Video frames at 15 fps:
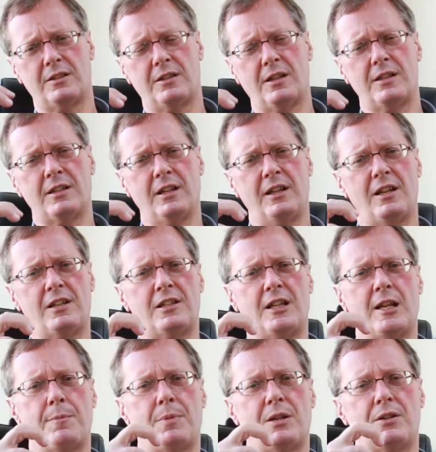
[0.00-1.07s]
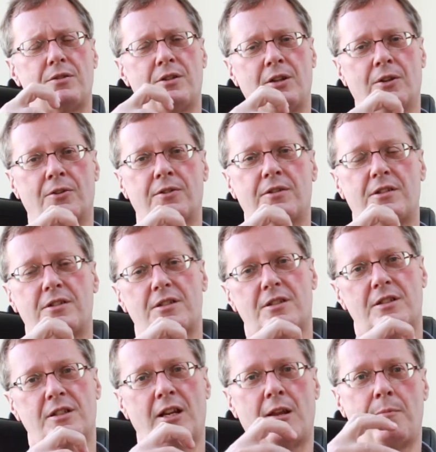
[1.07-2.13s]
a tiny bit to the Earth, just a
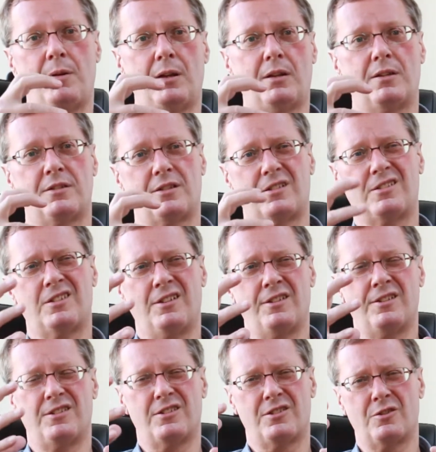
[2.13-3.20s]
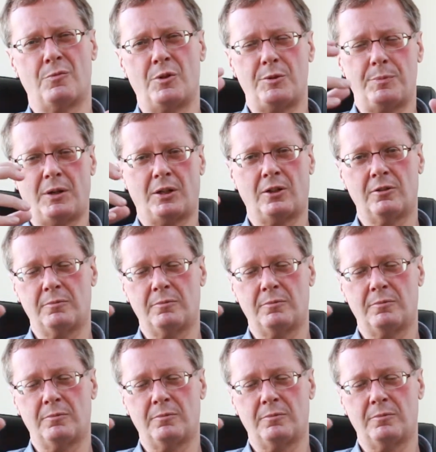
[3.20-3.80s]
tiny bit because the Sun is so much bigger,